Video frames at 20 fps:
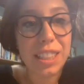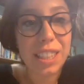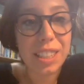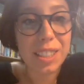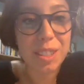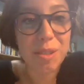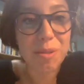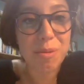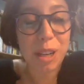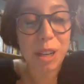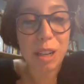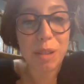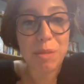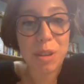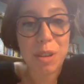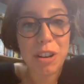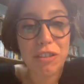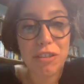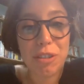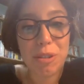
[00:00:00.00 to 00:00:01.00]
that's a really
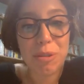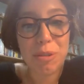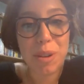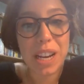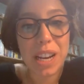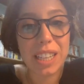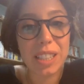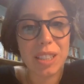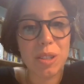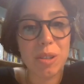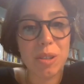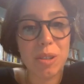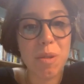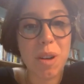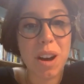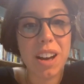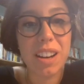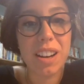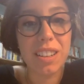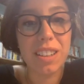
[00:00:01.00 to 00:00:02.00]
beautiful way to
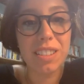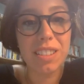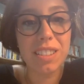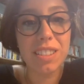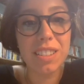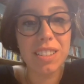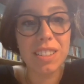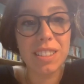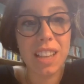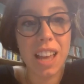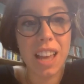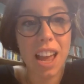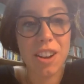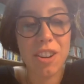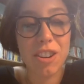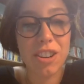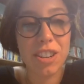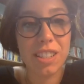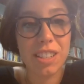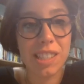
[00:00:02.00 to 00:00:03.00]
uh, to end
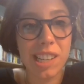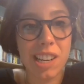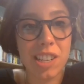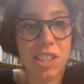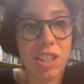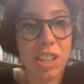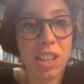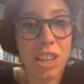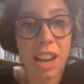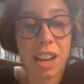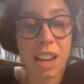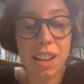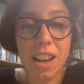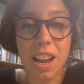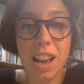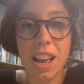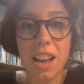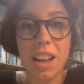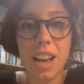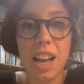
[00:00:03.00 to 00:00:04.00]
our discussion. I
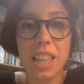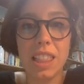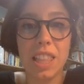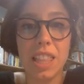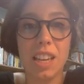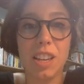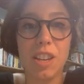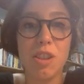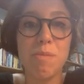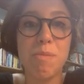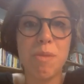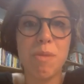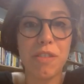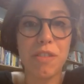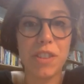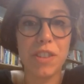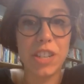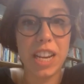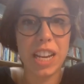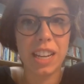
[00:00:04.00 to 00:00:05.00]
I thank you both
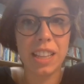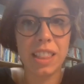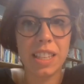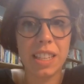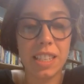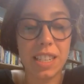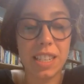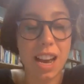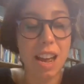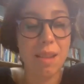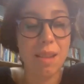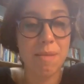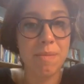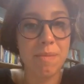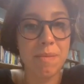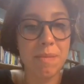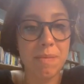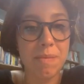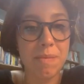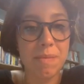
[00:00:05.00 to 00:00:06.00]
for taking the time.
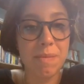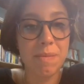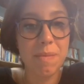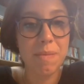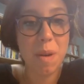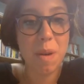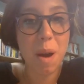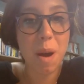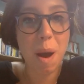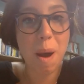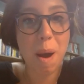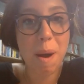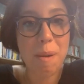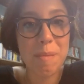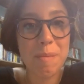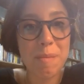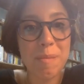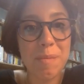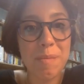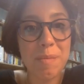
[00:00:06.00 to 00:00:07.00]

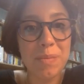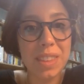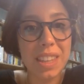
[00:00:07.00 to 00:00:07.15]
Um,